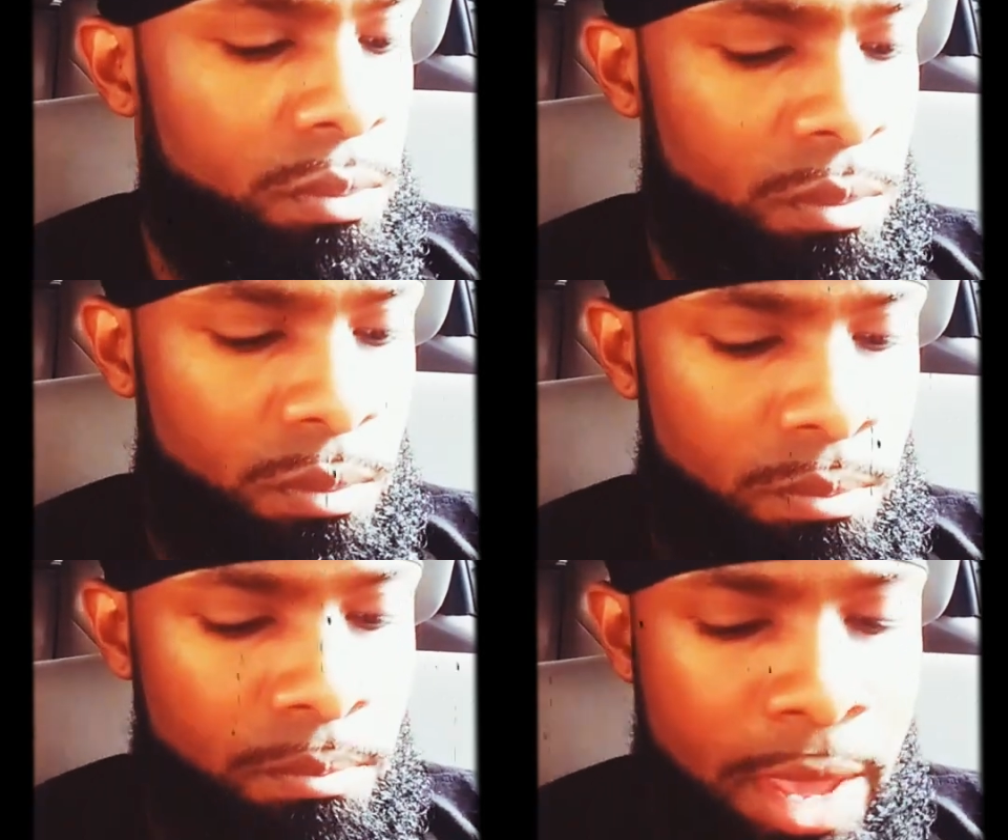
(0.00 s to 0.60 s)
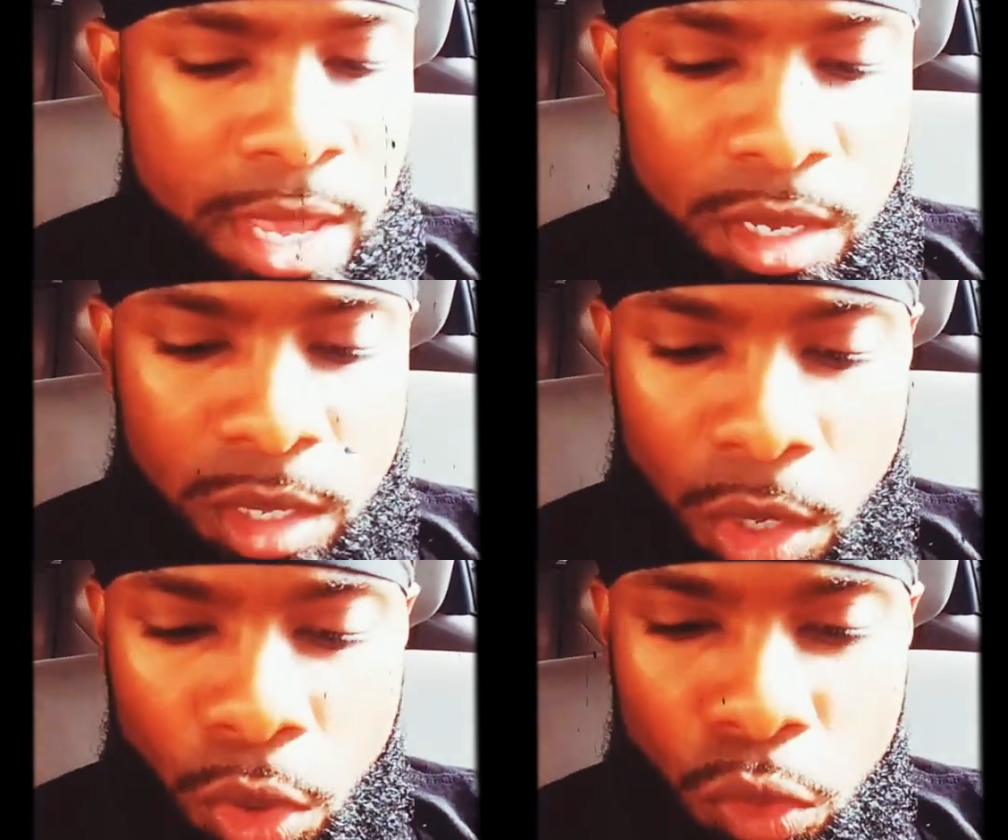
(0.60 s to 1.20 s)
make
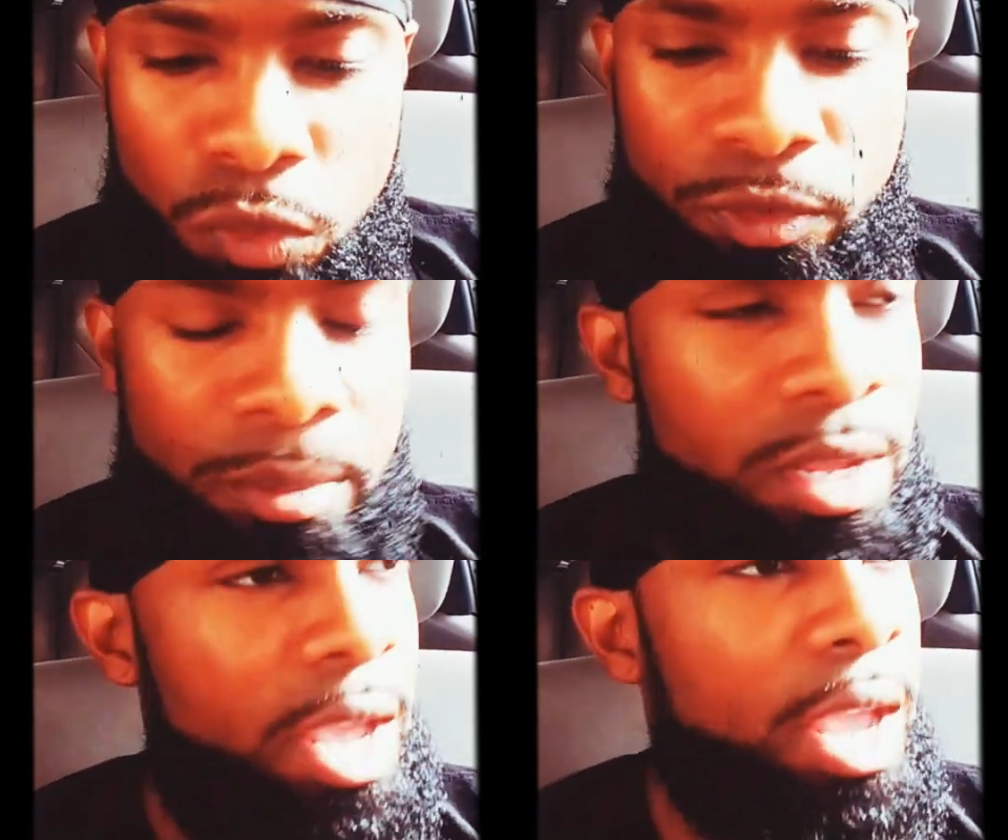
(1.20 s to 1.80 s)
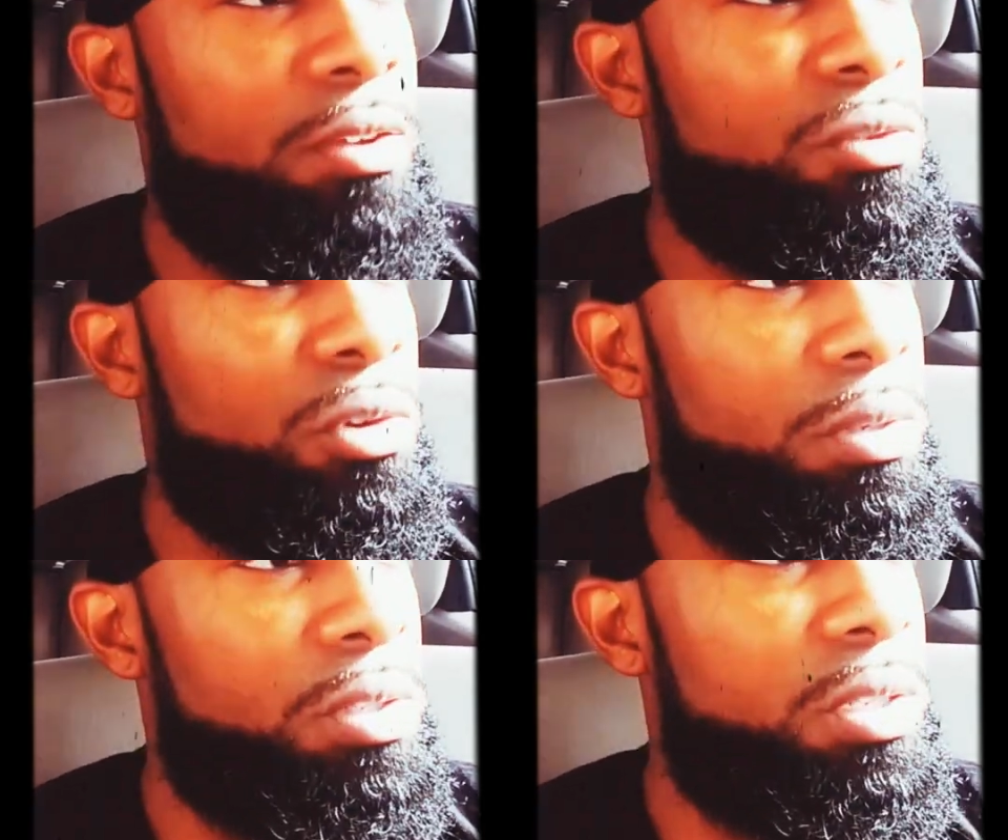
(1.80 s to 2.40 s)
clothes from the astral
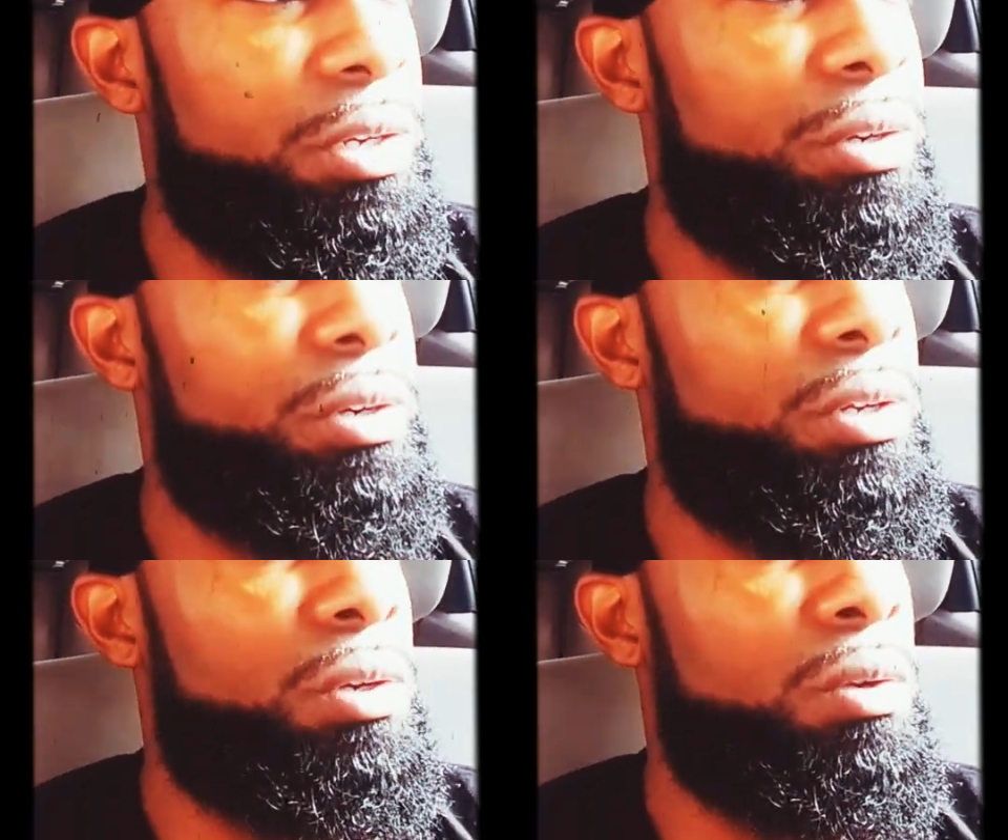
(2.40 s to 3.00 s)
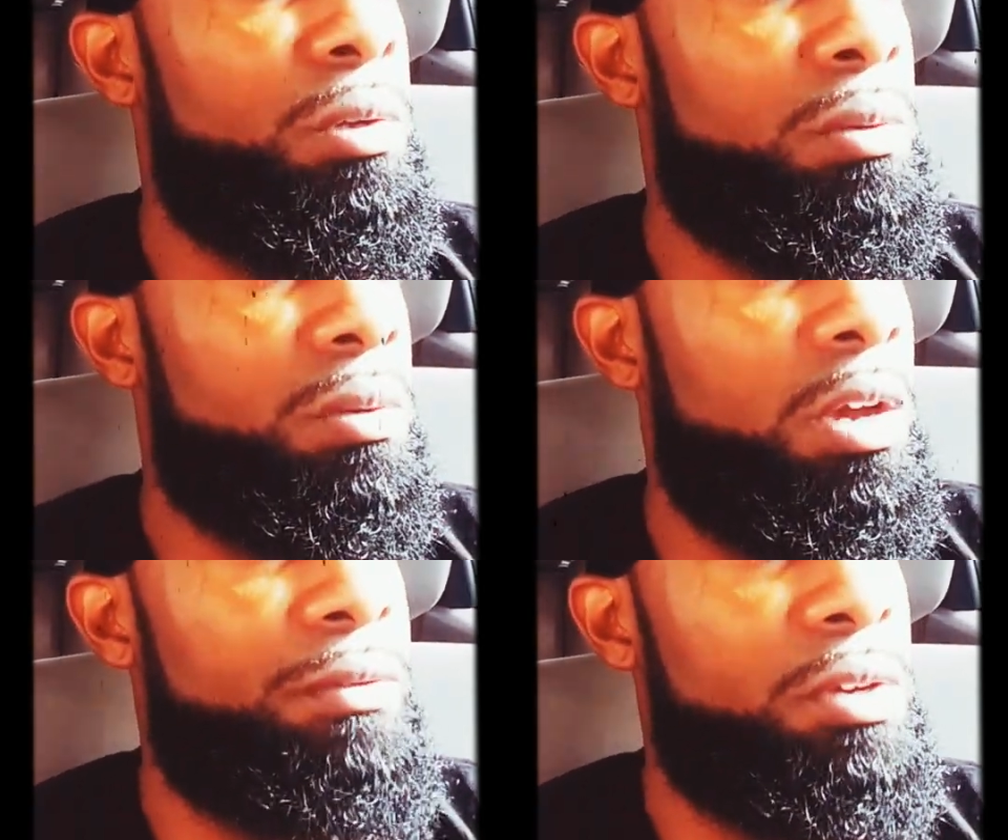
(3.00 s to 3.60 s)
material and cover
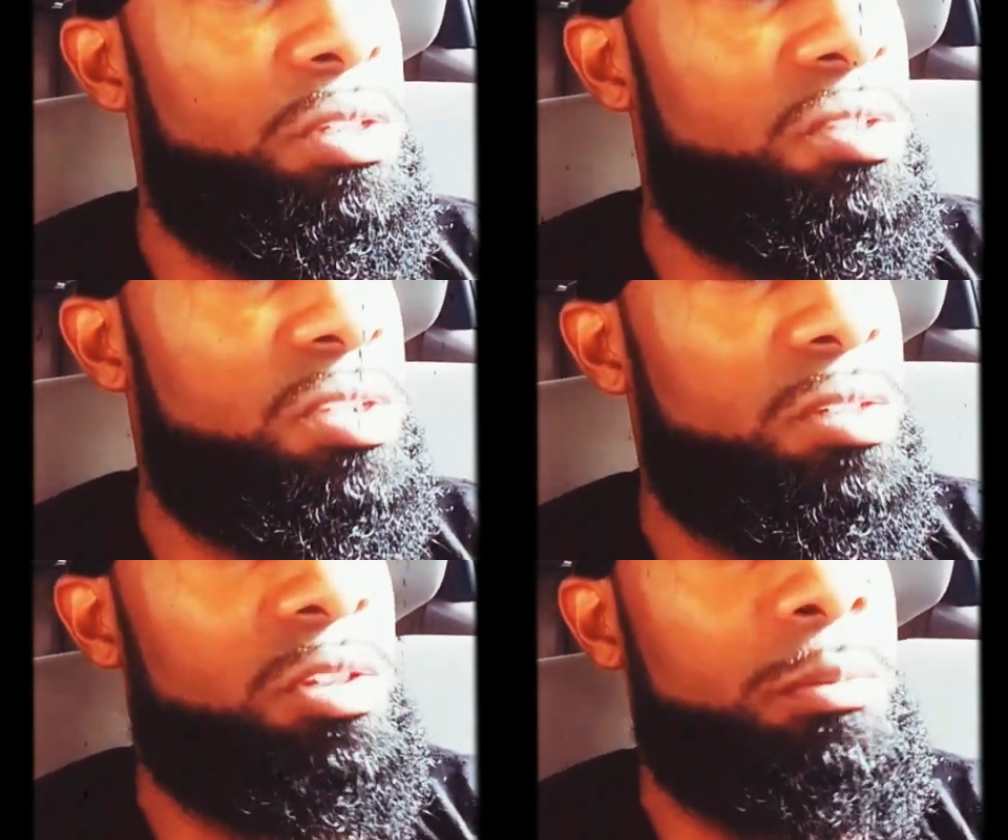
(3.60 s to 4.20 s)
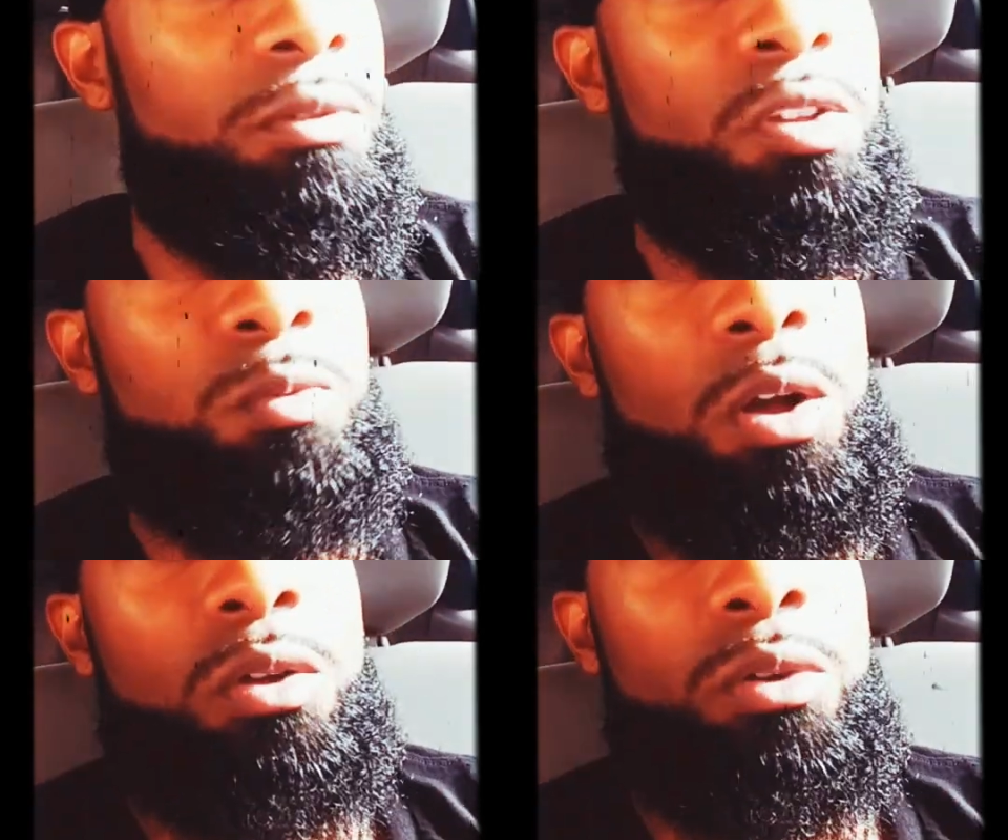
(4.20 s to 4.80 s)
yourself. Some of us walk
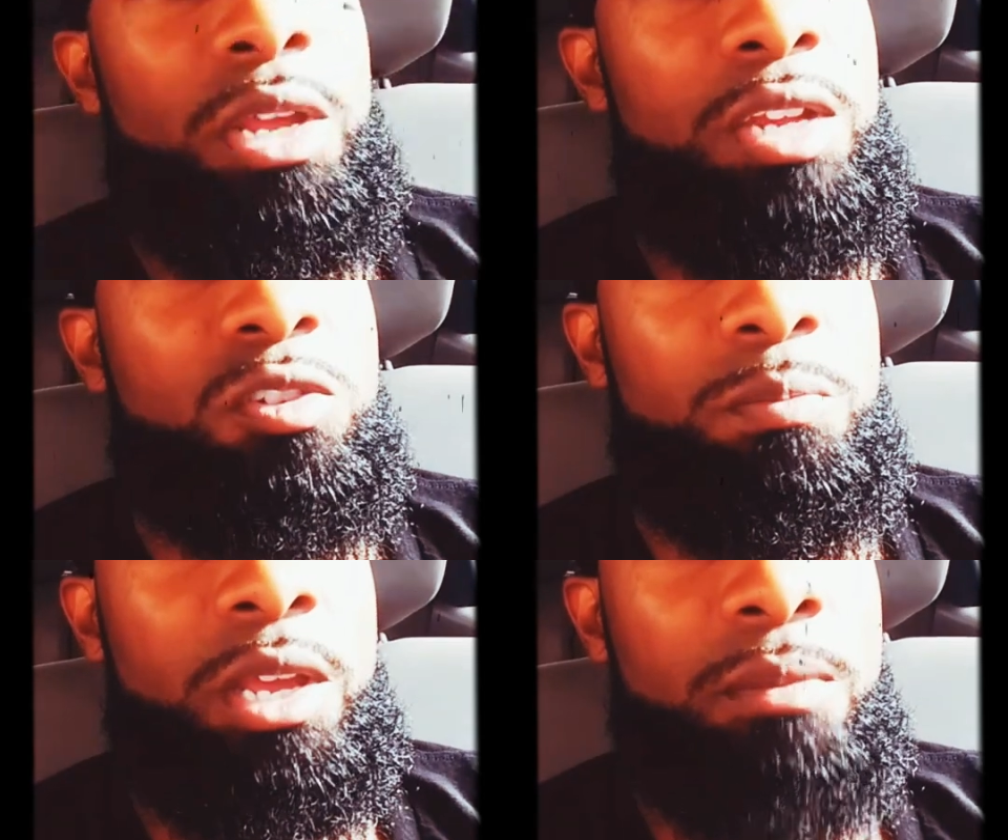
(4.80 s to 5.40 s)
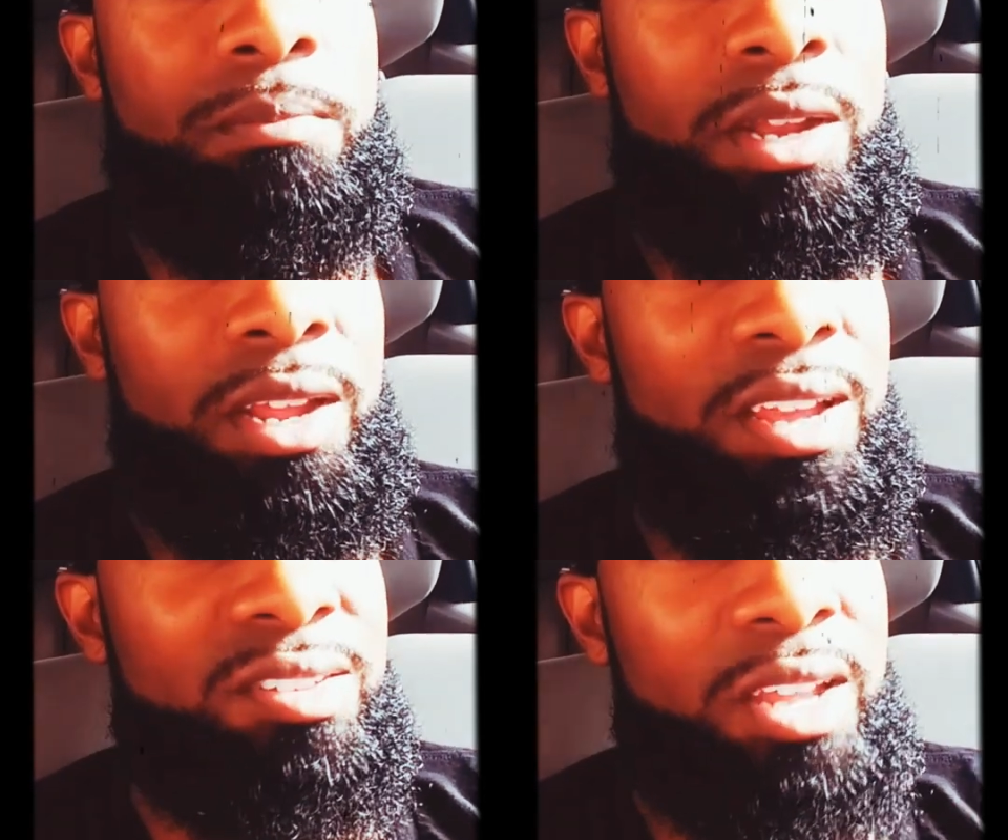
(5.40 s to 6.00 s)
on the astral plane butt ass
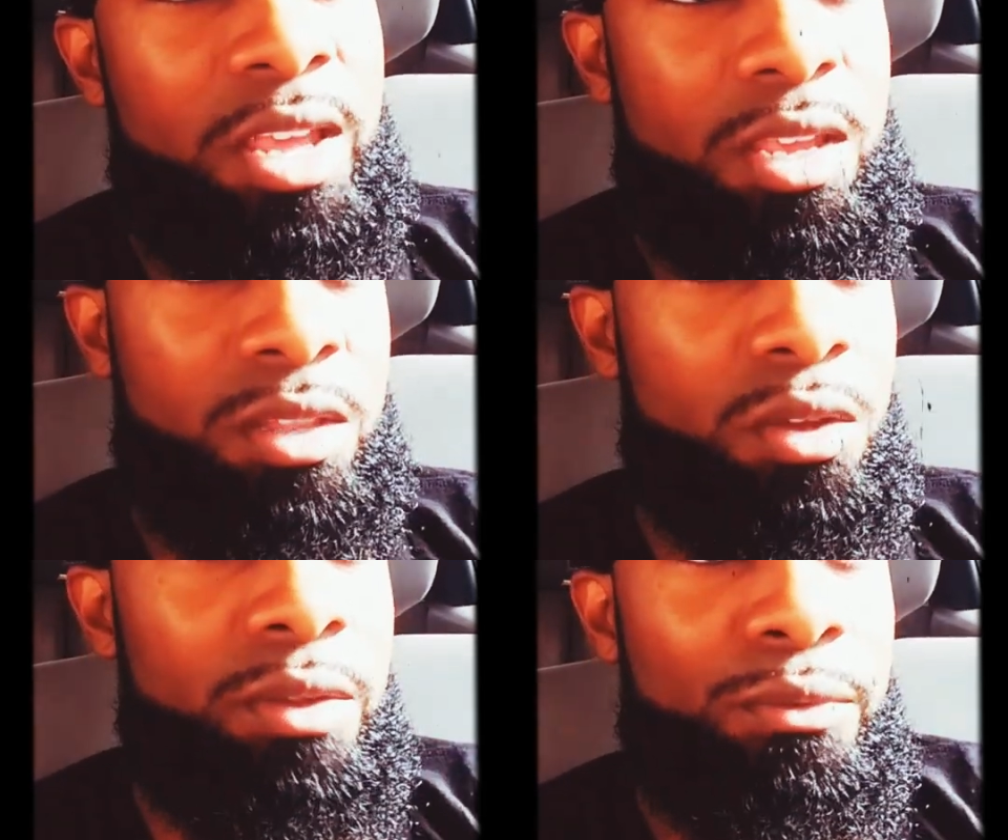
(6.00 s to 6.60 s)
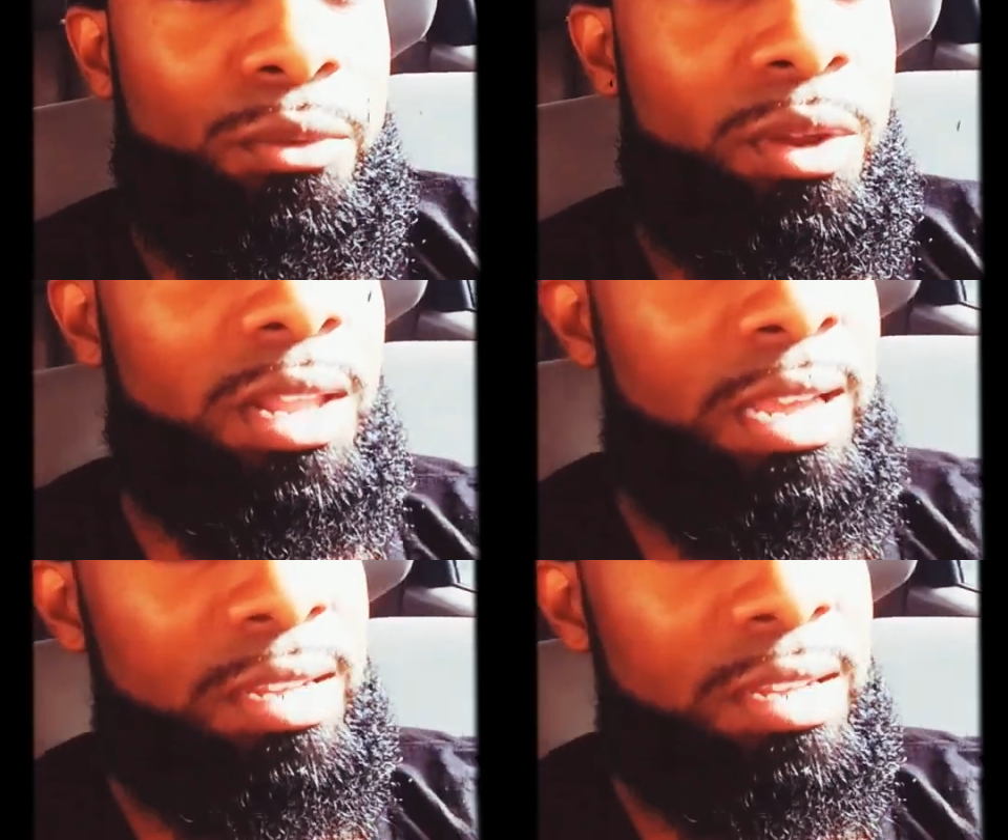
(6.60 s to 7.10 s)
naked. Don't even realize it.